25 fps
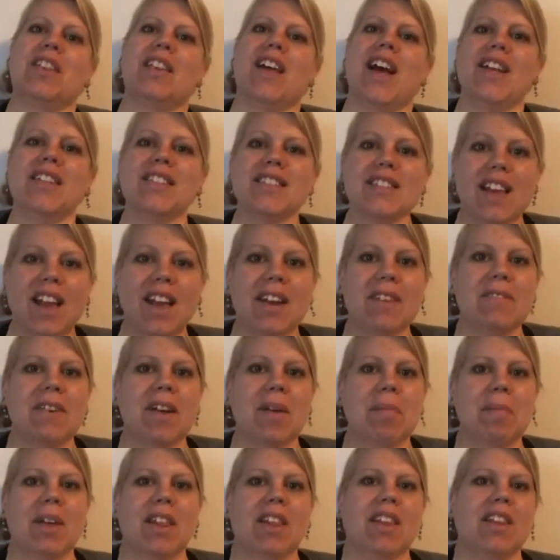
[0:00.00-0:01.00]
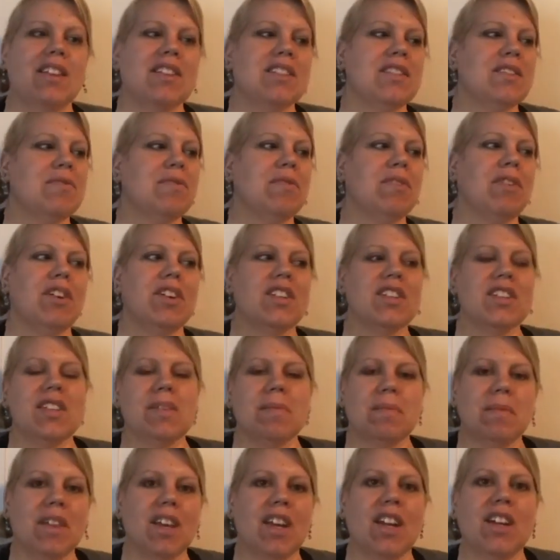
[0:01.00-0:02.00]
That's kind of on my list for
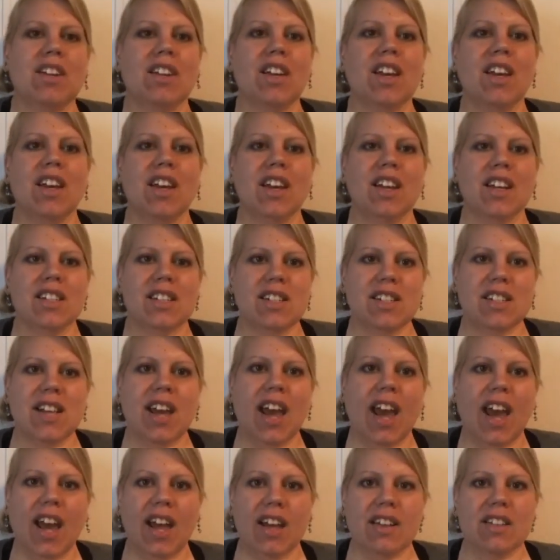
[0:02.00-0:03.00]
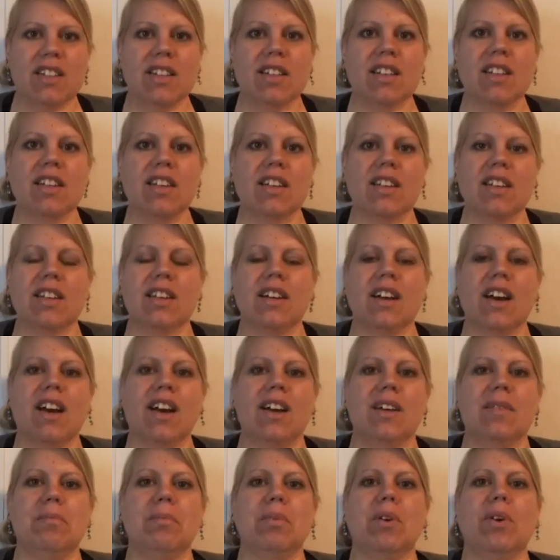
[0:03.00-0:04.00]
something to add to the
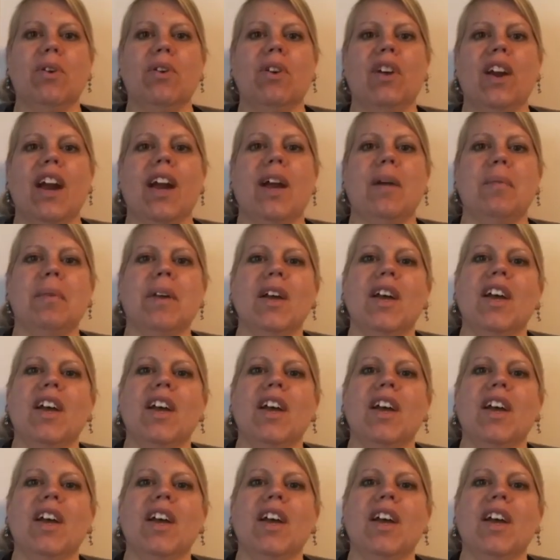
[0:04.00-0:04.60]
program.